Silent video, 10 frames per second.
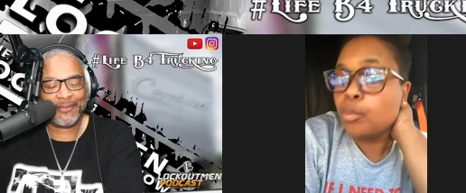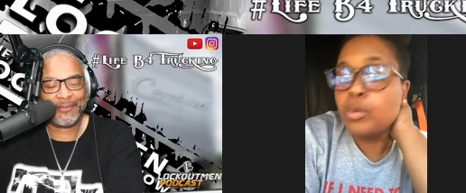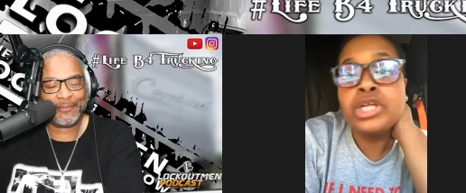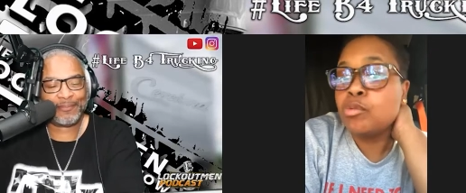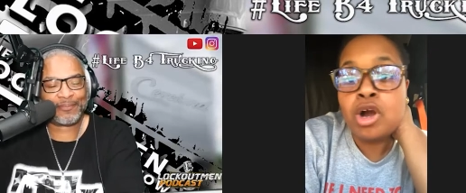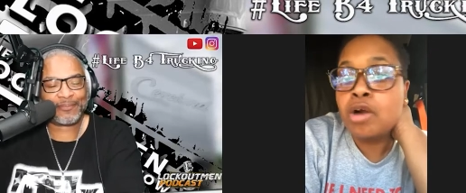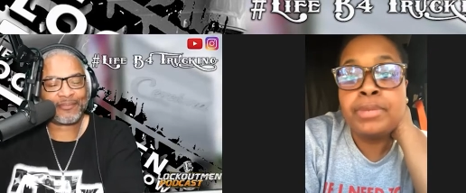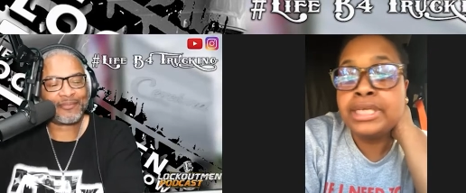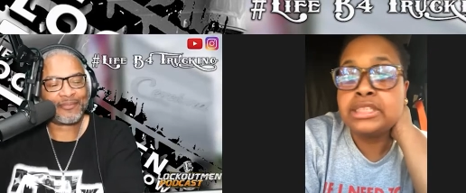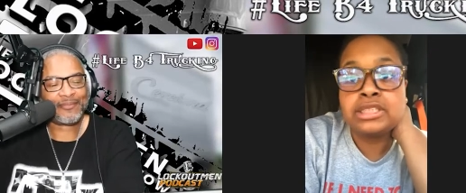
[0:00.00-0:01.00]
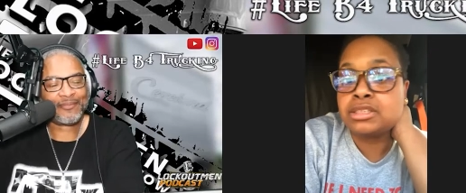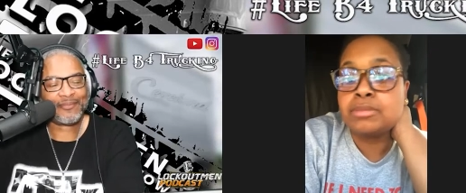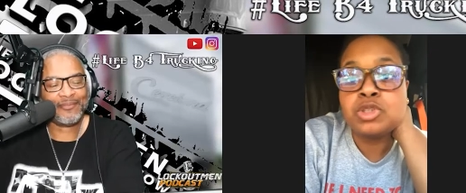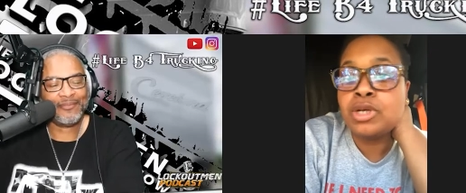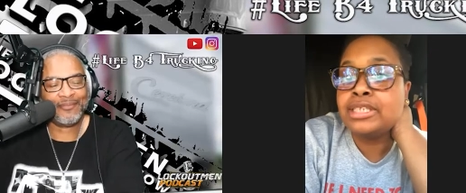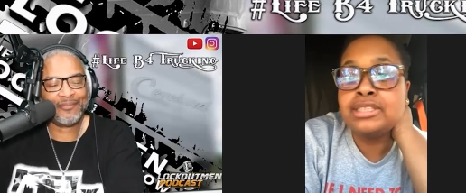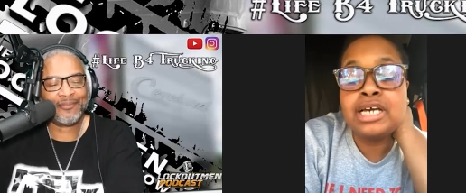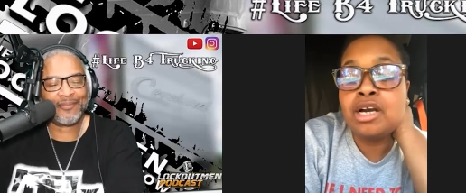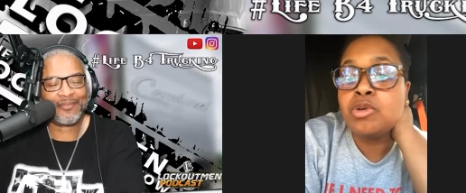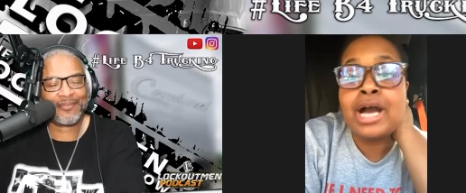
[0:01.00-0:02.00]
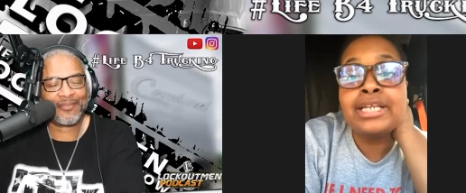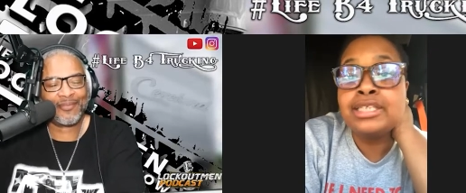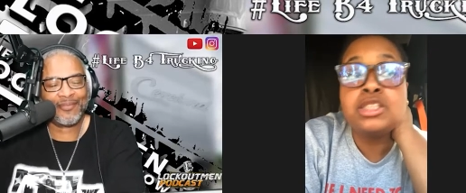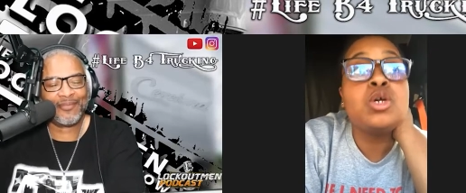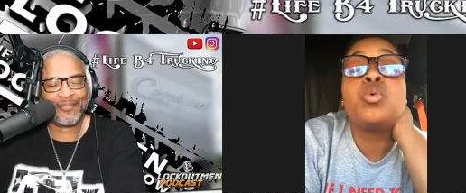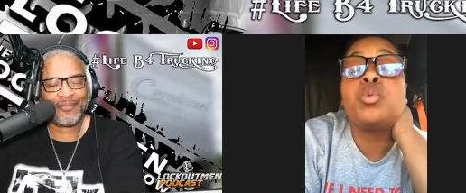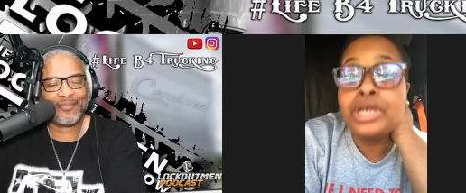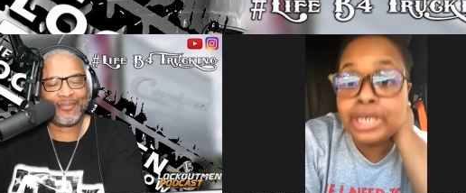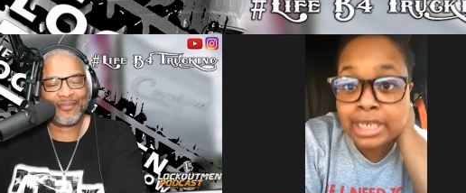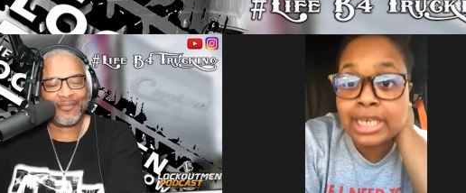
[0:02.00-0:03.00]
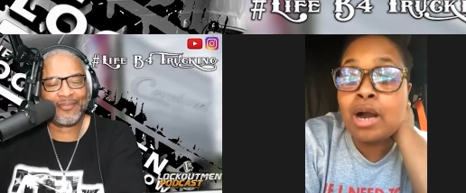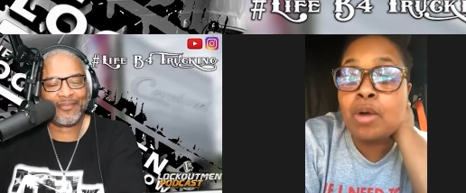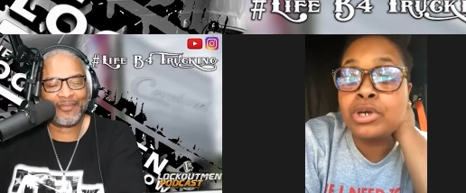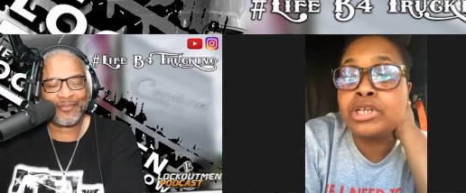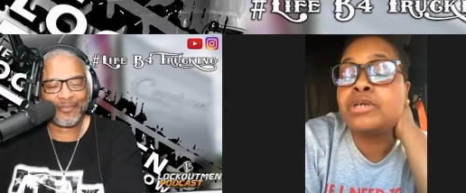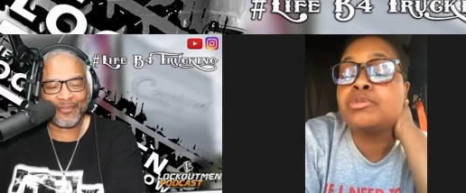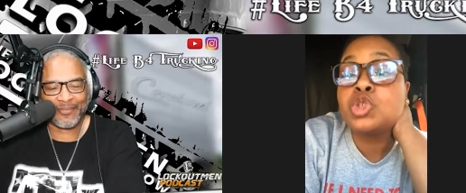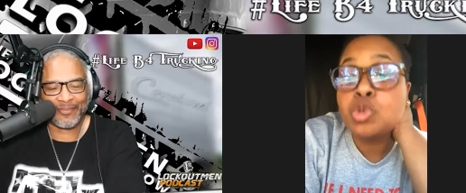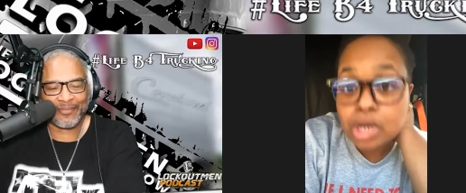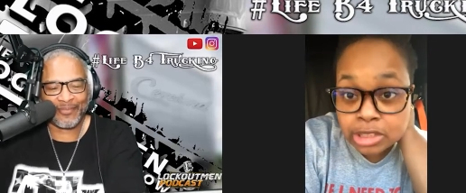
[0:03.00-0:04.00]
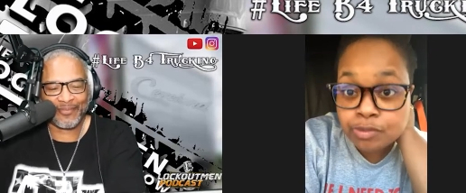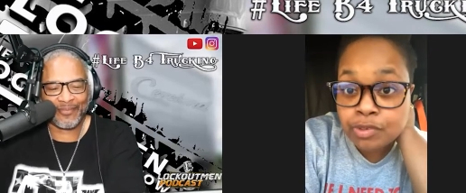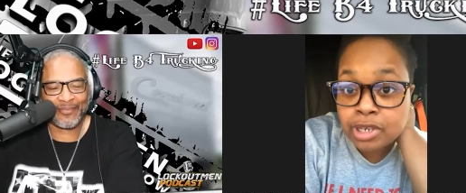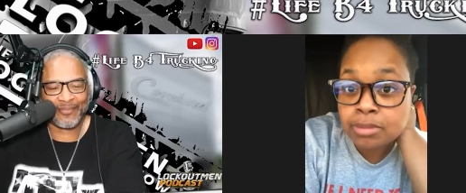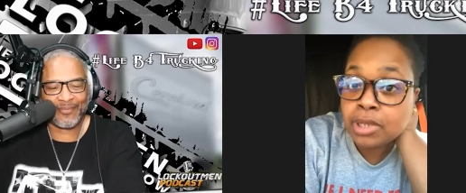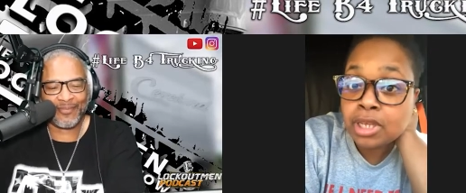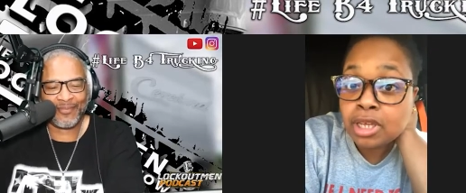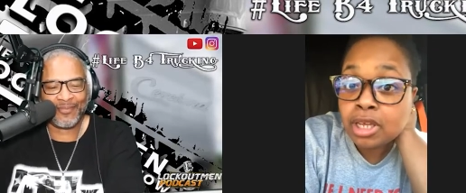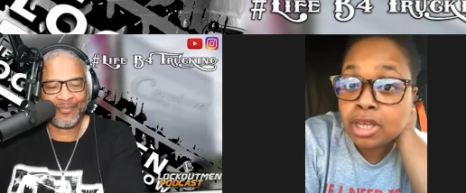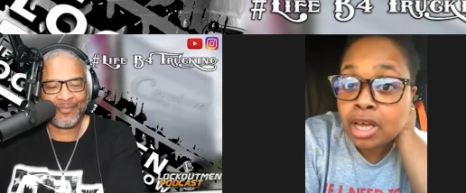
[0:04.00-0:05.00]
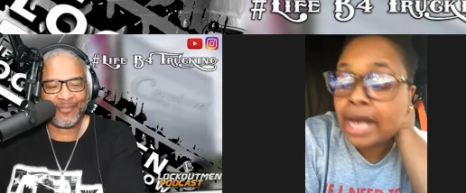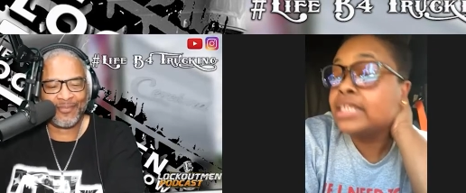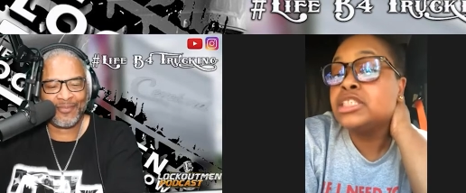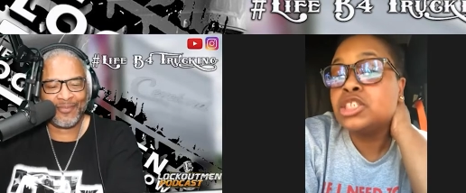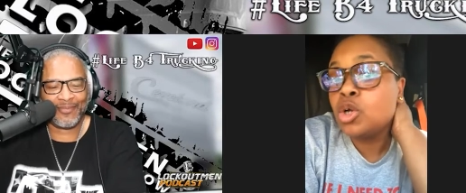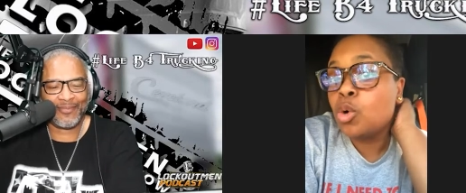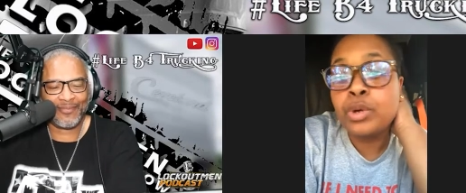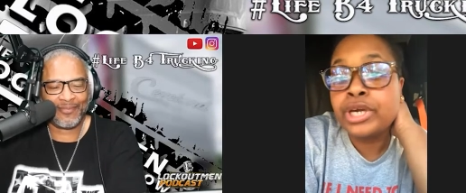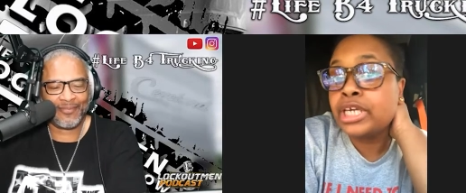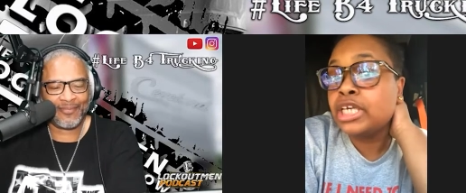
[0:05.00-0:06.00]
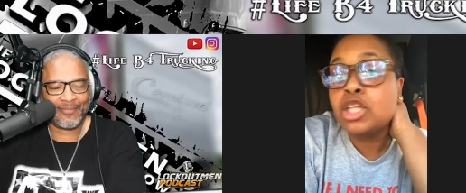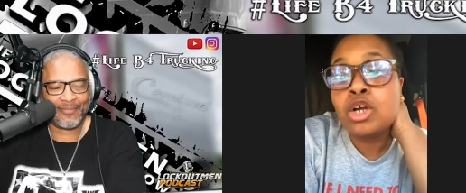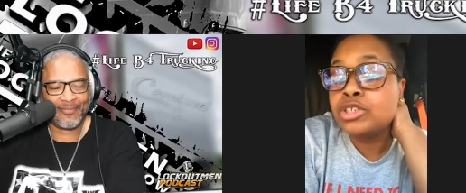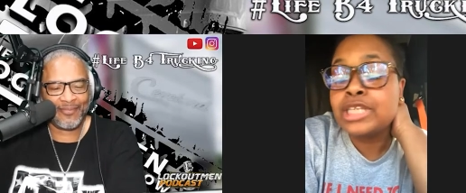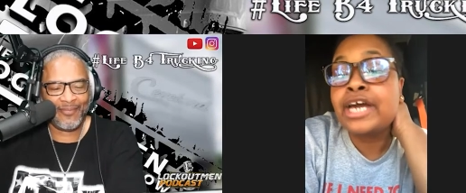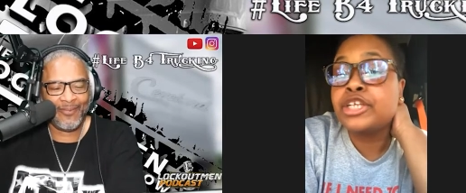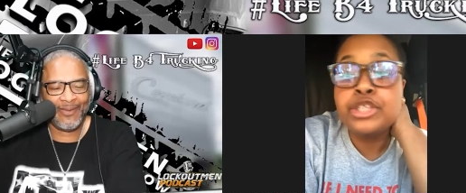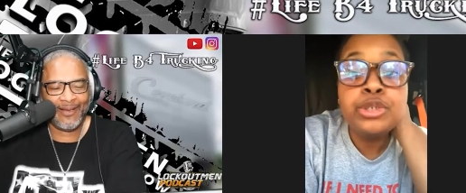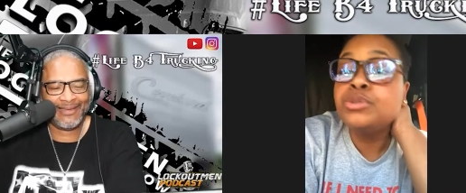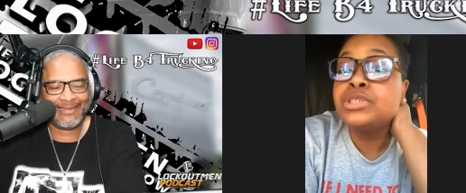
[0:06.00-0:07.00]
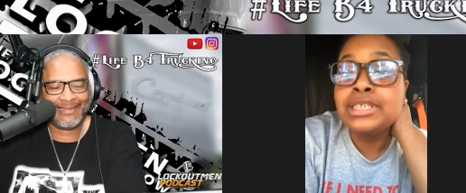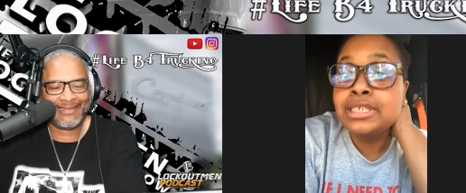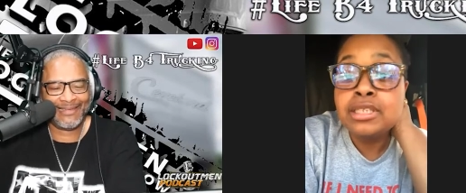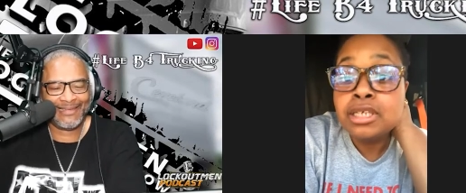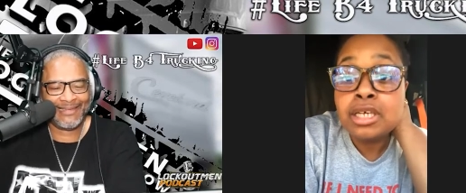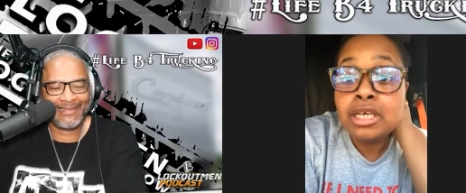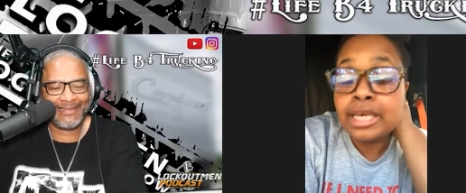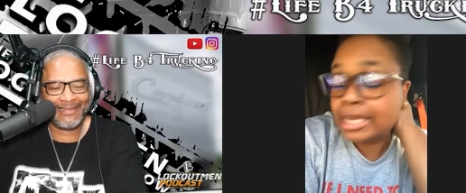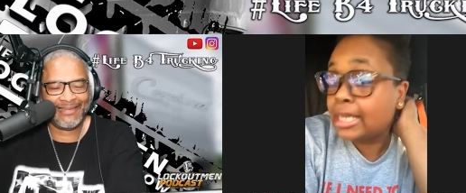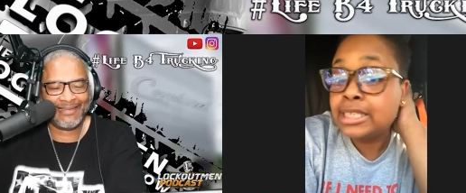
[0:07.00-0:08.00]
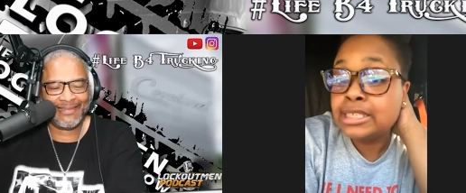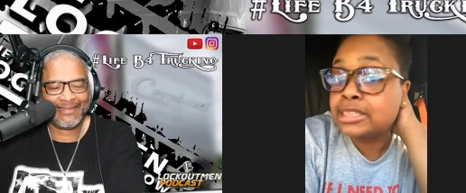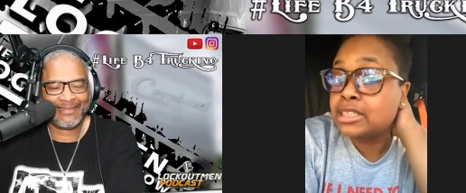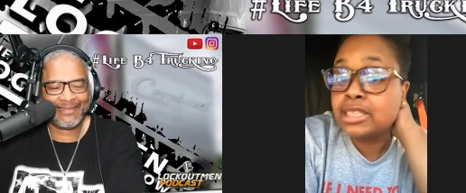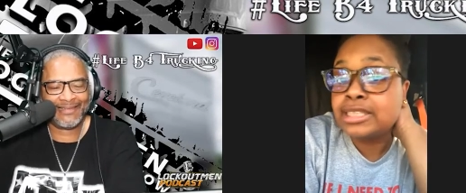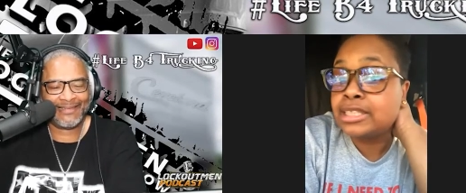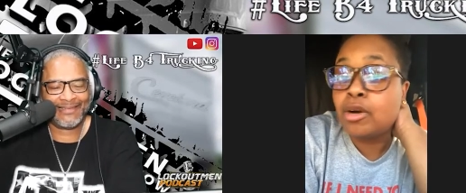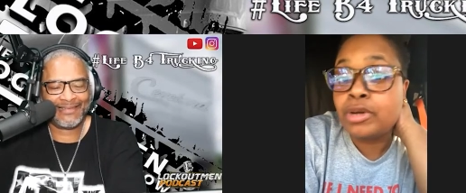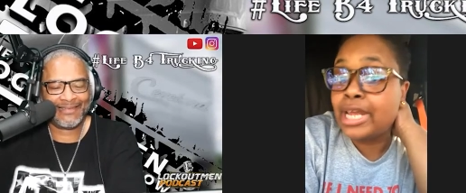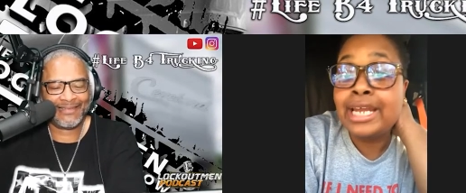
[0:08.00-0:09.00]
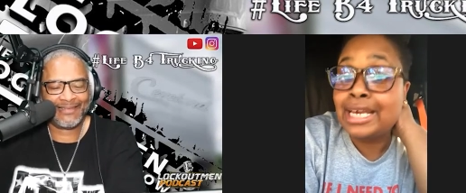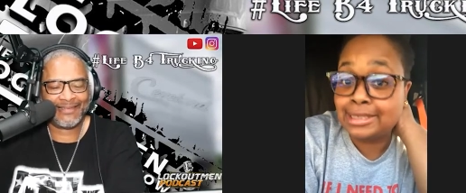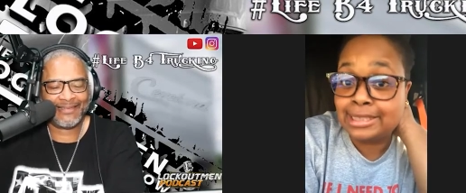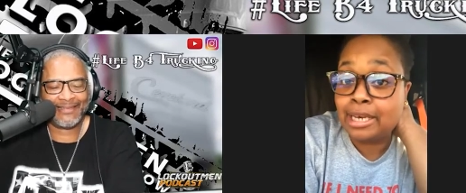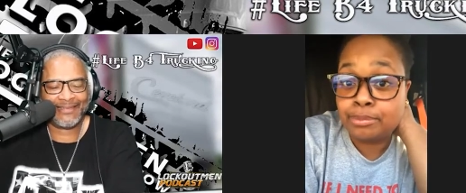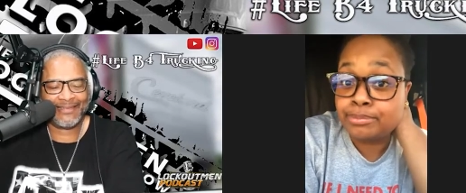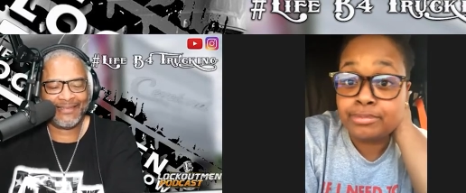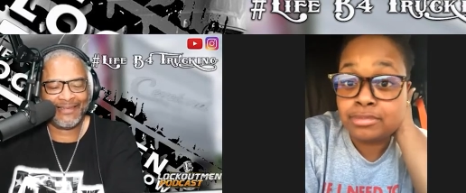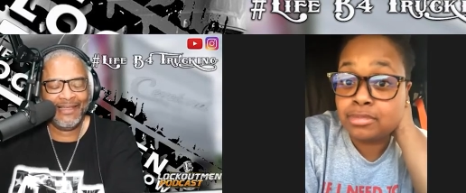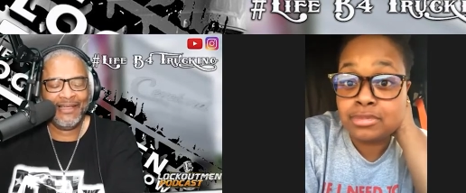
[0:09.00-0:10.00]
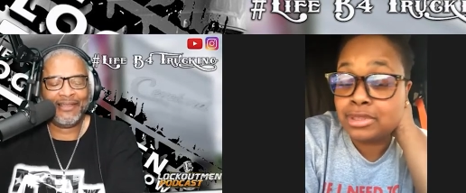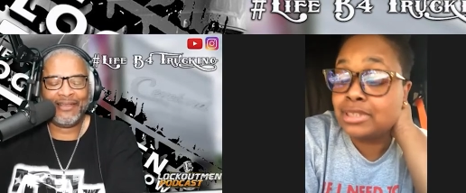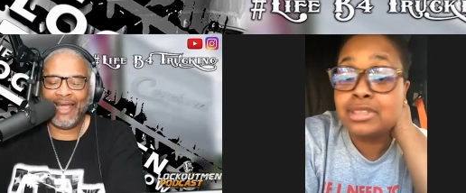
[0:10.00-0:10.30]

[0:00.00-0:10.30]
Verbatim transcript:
Speaker 1: we in the wrong business. I'm trying to tell you. I need to know where he got one of them trucks from. I need to know where he learned how to use it, and I need to get on that ASAP. The now,